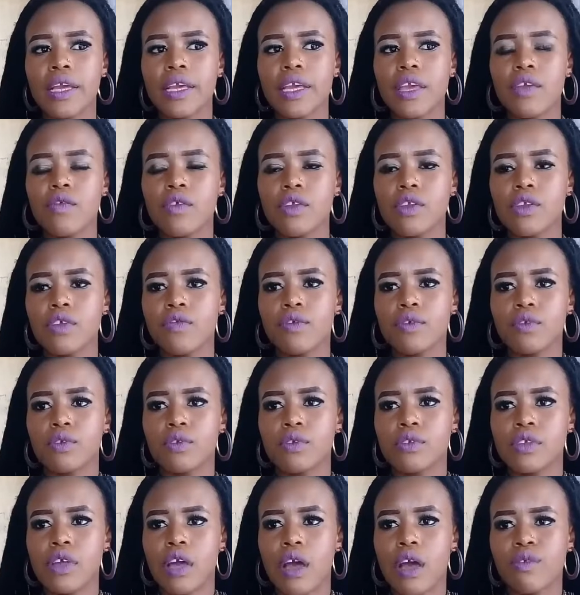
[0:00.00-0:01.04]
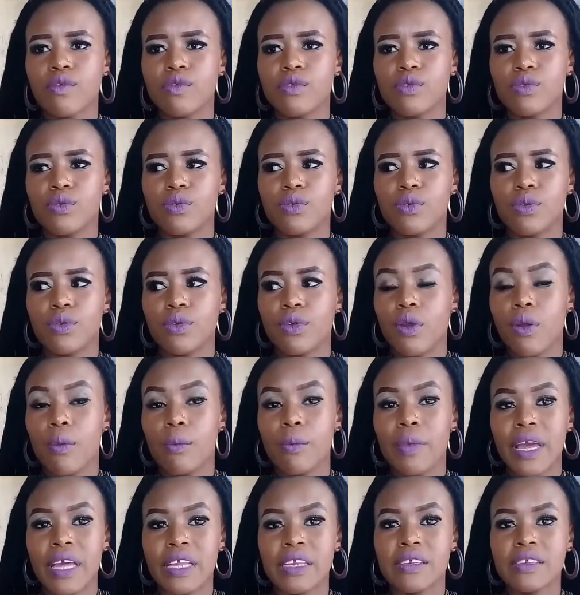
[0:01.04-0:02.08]
Like, even if you don't have to
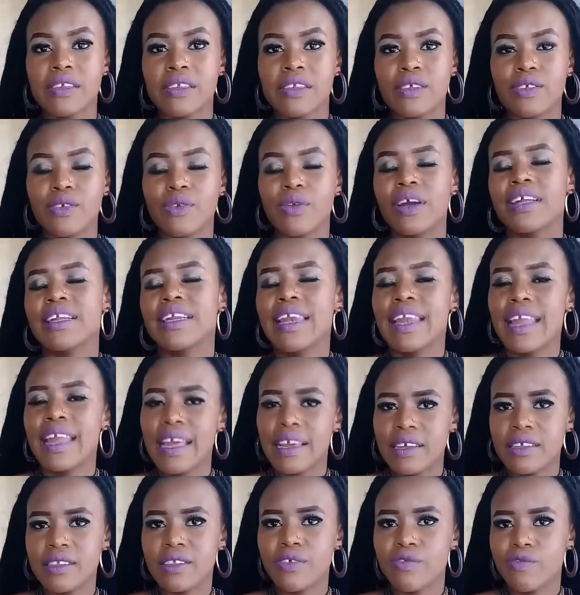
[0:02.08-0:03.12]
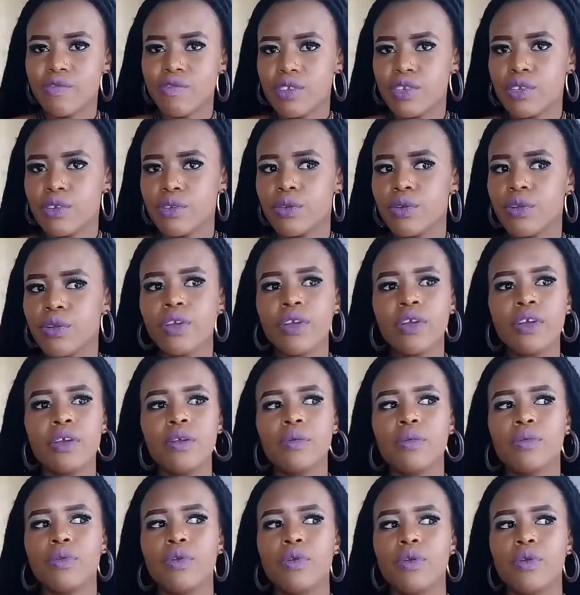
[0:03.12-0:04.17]
comment, you can like the video.
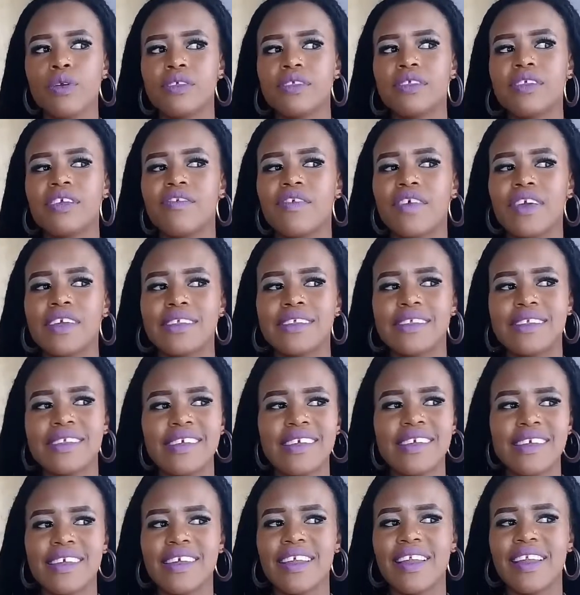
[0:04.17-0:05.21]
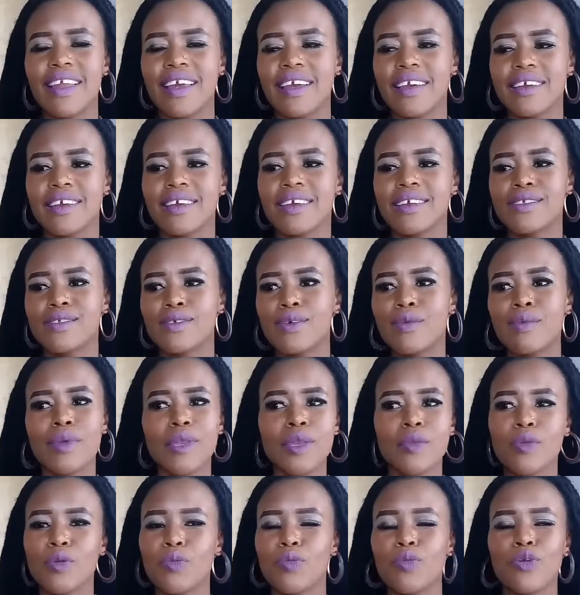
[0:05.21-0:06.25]
Because if I see like so
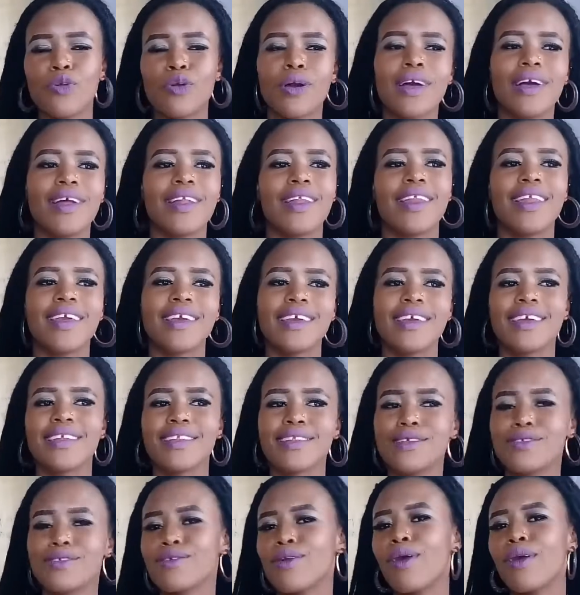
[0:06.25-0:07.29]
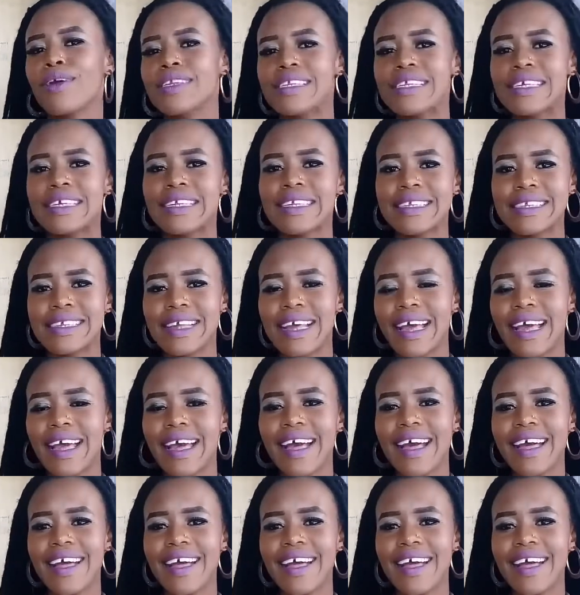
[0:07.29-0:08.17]
many people are liking this content,